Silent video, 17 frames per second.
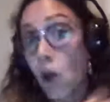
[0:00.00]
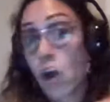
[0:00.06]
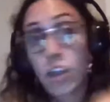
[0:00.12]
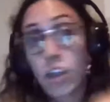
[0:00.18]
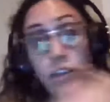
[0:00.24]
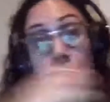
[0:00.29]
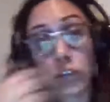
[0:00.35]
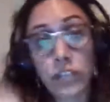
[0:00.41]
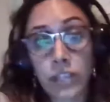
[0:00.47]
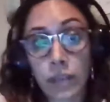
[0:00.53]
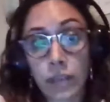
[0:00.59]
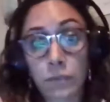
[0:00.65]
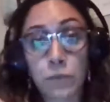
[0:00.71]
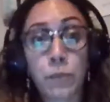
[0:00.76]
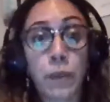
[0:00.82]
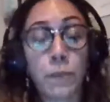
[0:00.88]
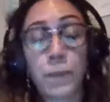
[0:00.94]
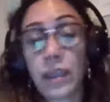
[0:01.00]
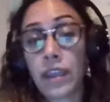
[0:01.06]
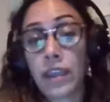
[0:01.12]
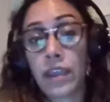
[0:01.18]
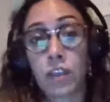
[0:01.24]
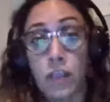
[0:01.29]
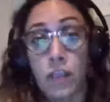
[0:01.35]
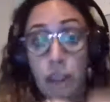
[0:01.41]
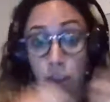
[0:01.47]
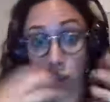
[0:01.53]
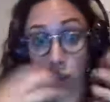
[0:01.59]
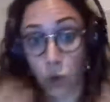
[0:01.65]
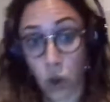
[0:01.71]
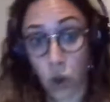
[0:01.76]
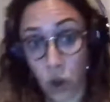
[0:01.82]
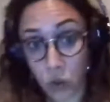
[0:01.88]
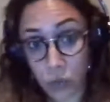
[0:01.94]
All of your teams being like
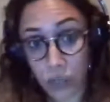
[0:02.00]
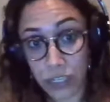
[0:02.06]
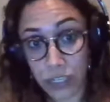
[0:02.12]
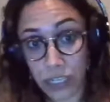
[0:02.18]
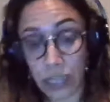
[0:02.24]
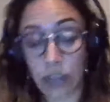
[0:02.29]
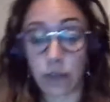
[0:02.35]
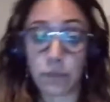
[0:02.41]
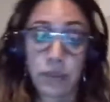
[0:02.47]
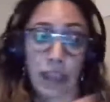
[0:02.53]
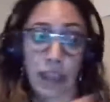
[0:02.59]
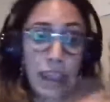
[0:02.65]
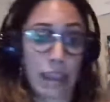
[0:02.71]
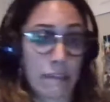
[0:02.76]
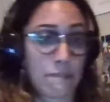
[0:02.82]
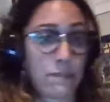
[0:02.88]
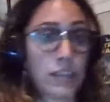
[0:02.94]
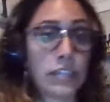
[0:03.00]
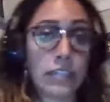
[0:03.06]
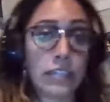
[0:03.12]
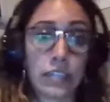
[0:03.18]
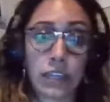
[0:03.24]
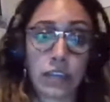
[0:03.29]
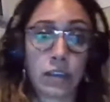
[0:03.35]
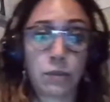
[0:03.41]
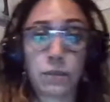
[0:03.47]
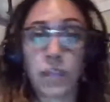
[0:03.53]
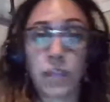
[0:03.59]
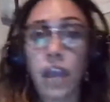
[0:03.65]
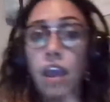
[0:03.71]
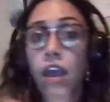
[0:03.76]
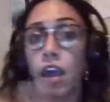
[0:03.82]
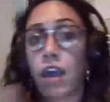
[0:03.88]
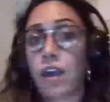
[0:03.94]
your own teams, AV teams,
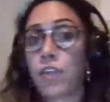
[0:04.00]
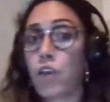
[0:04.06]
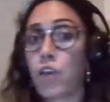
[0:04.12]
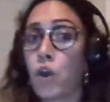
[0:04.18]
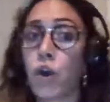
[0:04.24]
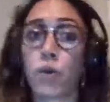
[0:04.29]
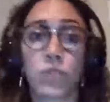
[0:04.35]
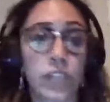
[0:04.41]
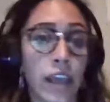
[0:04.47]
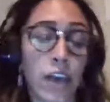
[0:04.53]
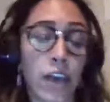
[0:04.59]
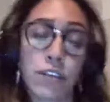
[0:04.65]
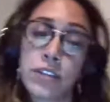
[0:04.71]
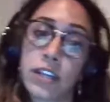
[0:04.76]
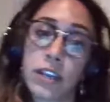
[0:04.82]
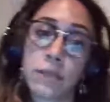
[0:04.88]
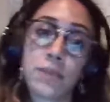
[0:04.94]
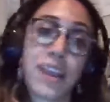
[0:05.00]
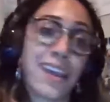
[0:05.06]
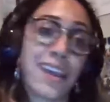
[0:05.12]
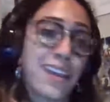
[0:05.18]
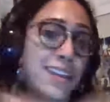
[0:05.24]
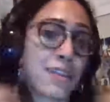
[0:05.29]
the hotel teams.